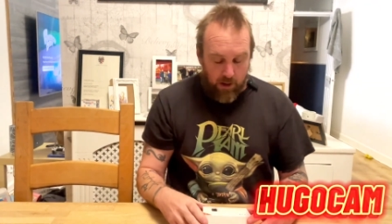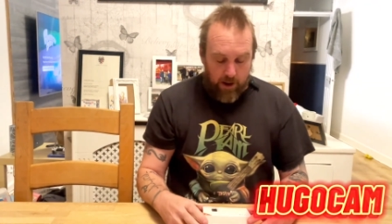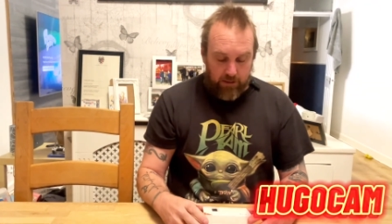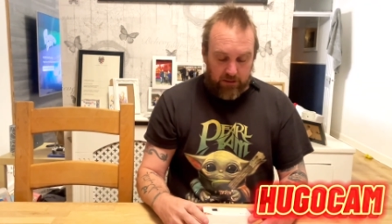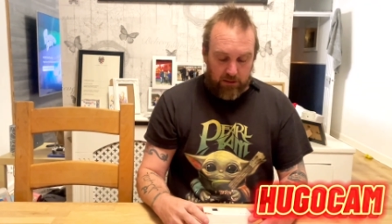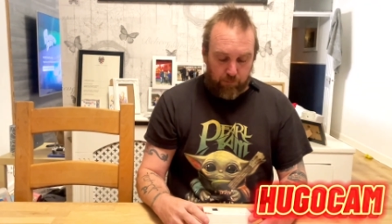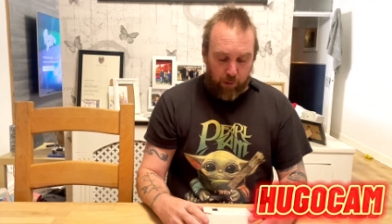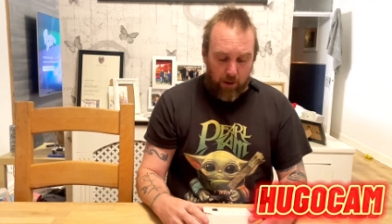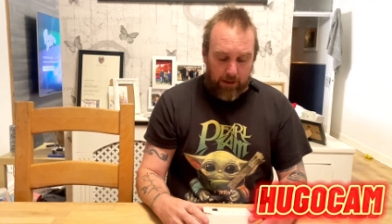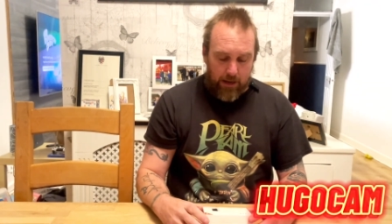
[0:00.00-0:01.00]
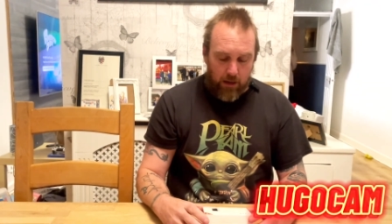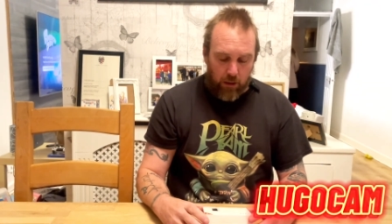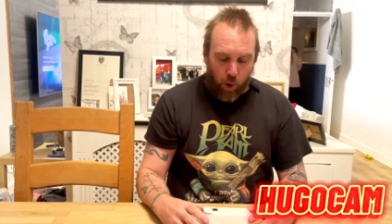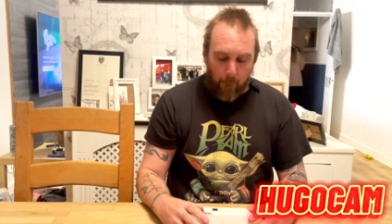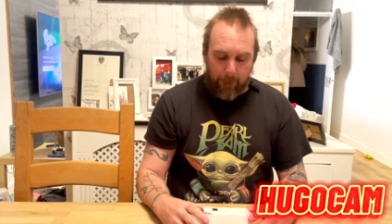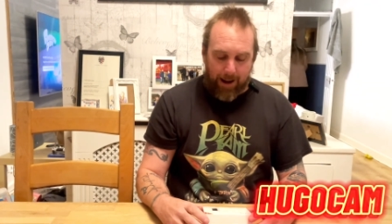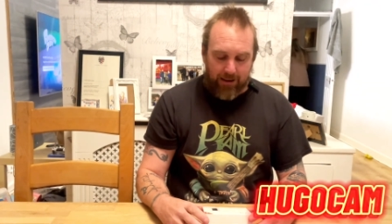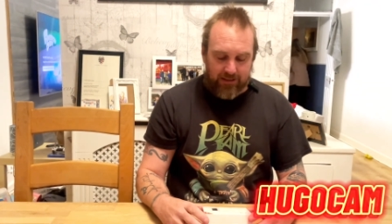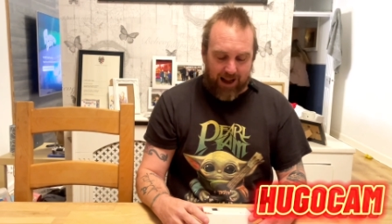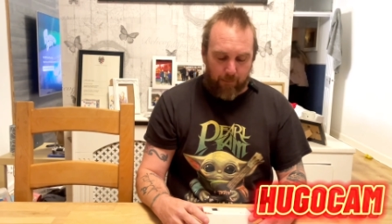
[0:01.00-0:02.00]
It says plug-in
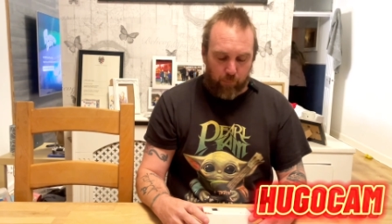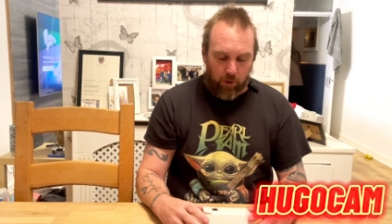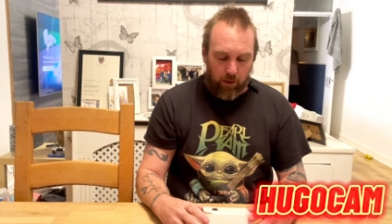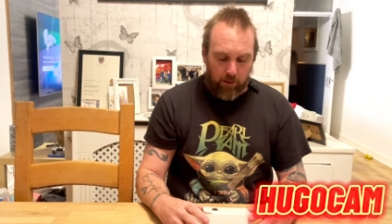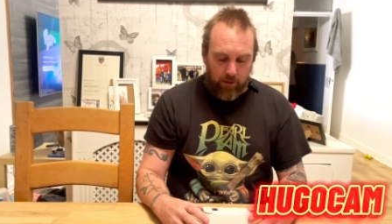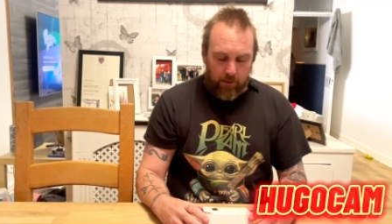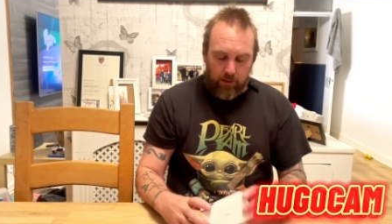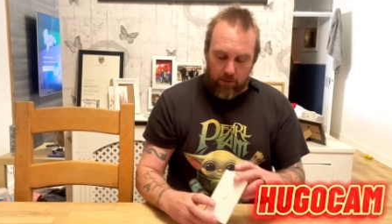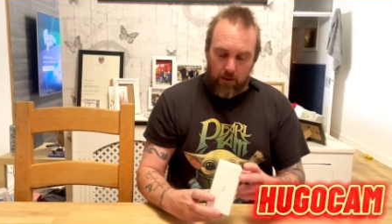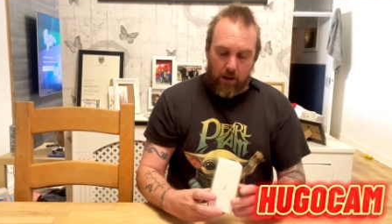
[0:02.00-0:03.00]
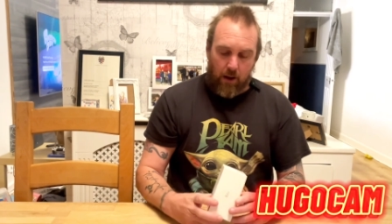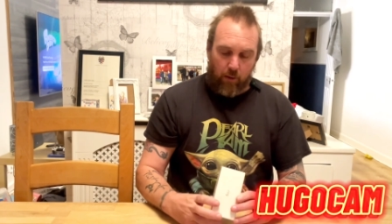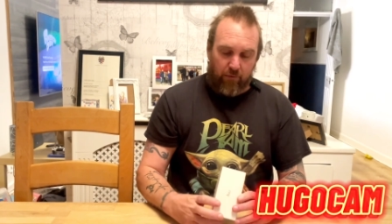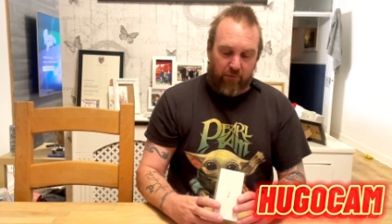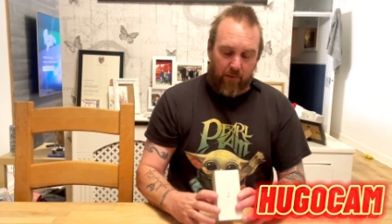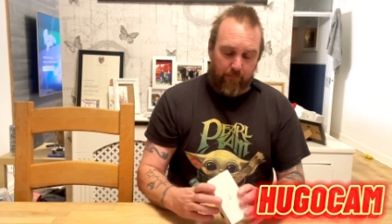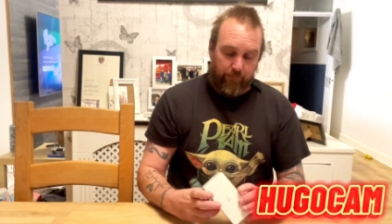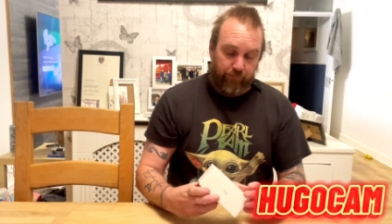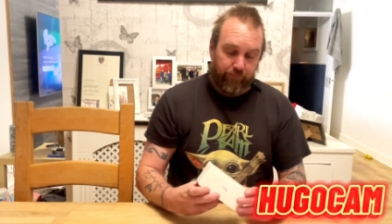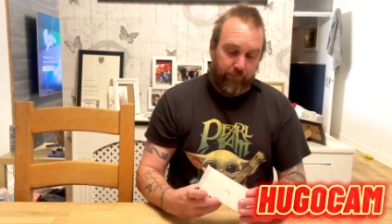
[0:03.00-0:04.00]
compact camera on the front,
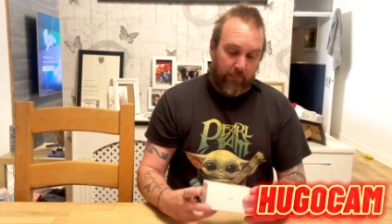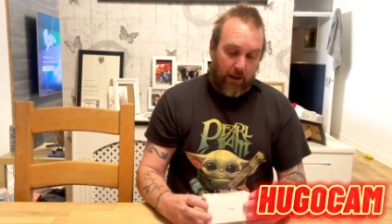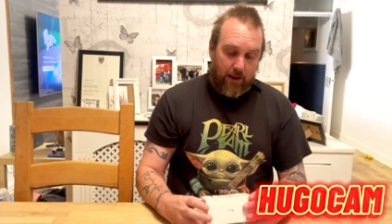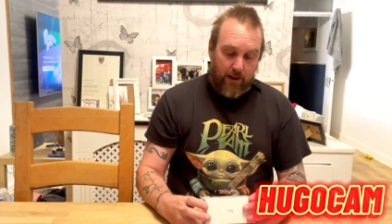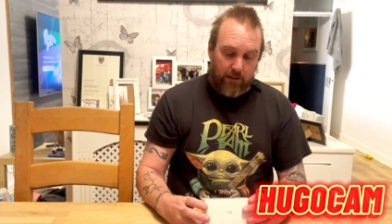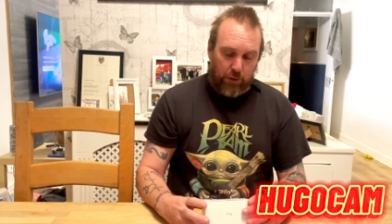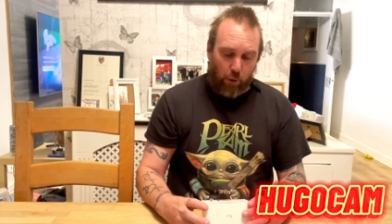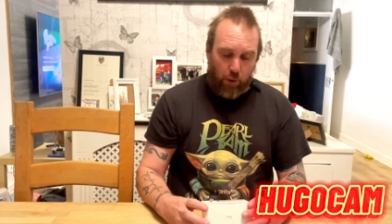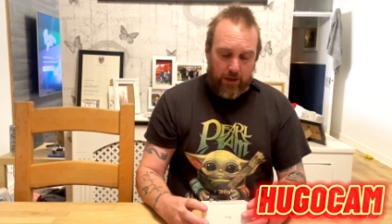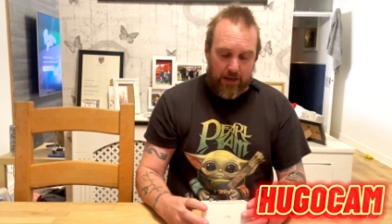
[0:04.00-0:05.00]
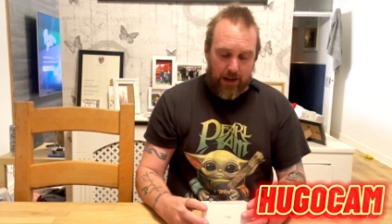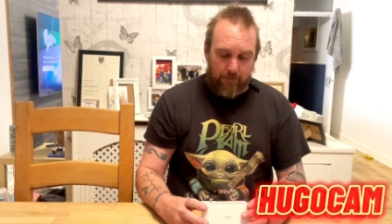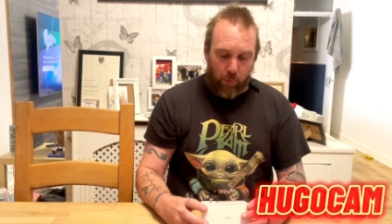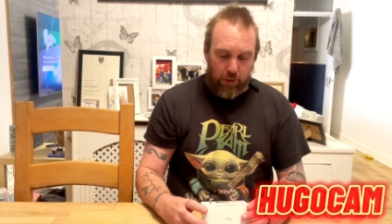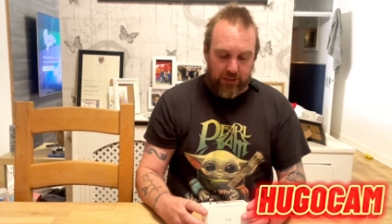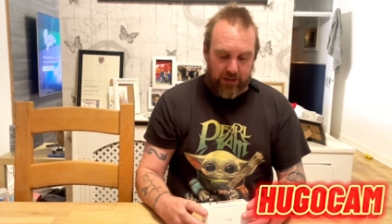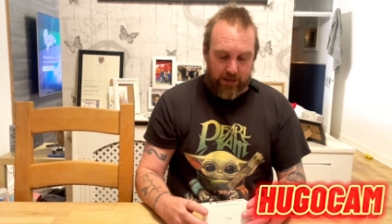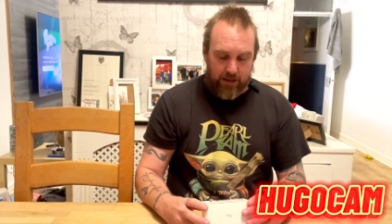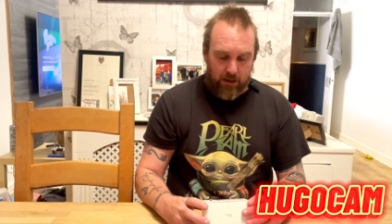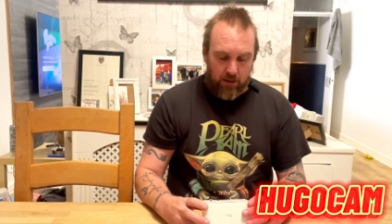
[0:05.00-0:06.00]
tiny and
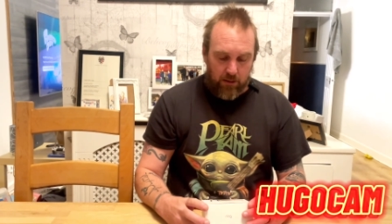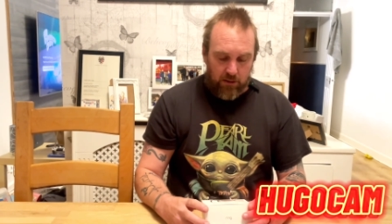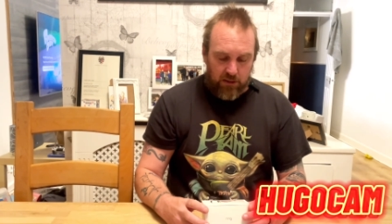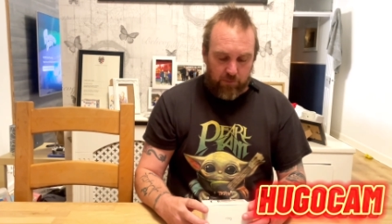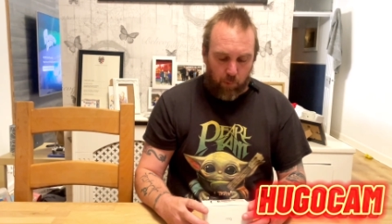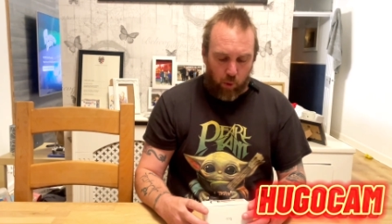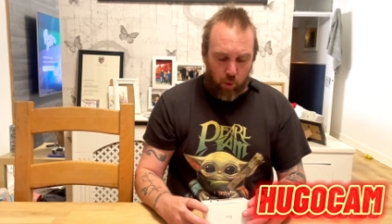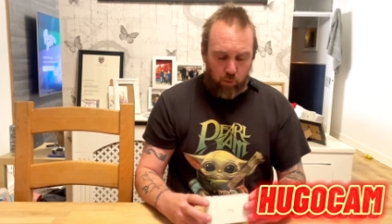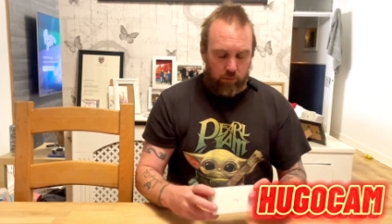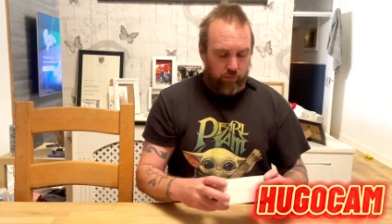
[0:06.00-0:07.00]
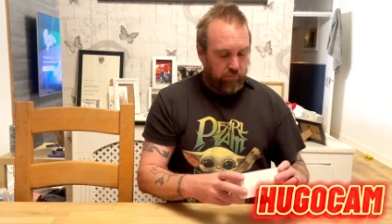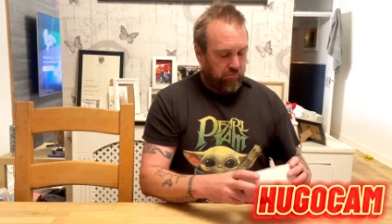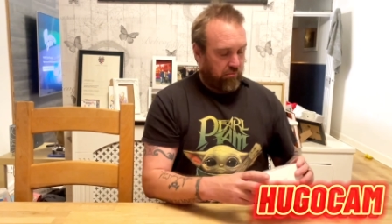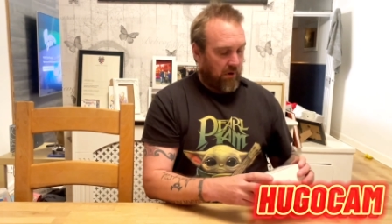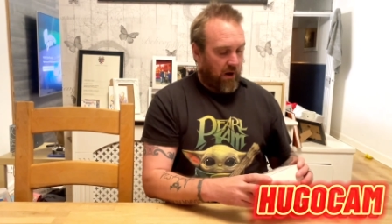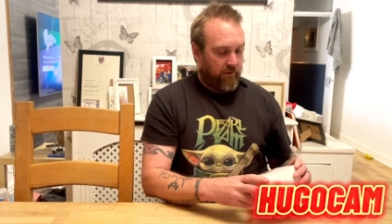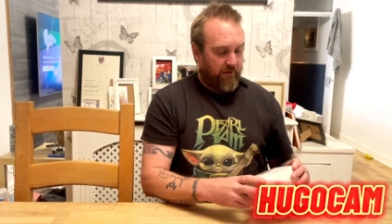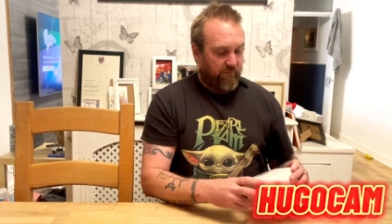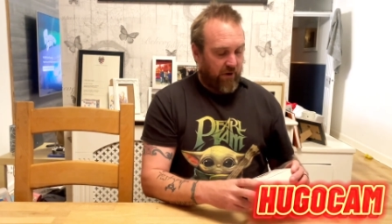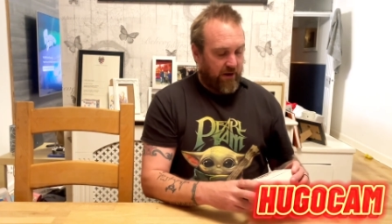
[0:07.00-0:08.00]
mighty, small. Can't
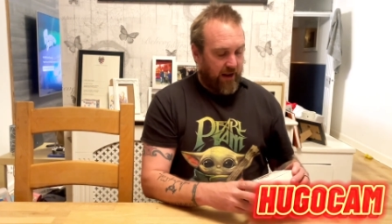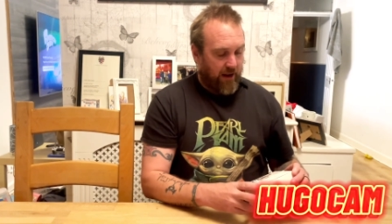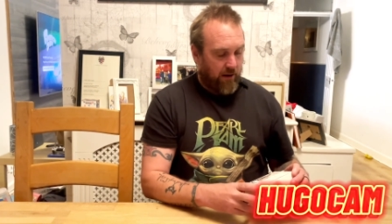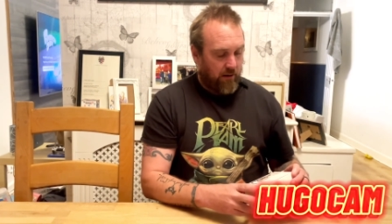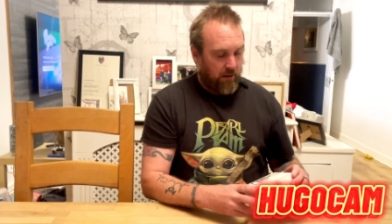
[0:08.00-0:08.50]
even read that.